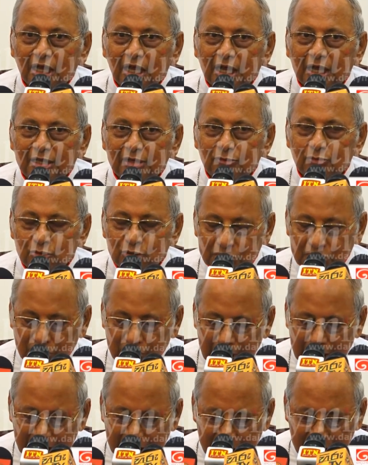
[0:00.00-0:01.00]
I
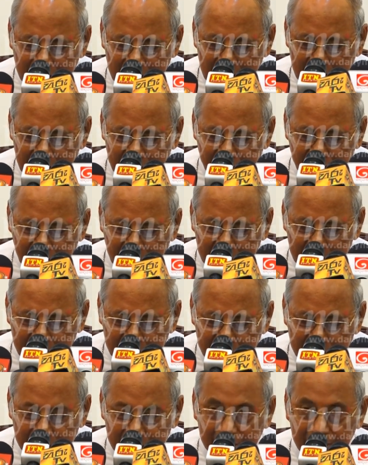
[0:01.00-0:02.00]
would kindly
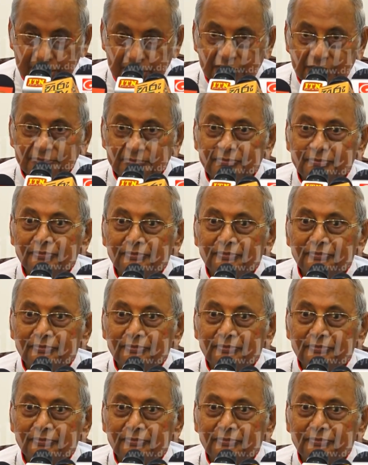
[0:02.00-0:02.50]
invite uh,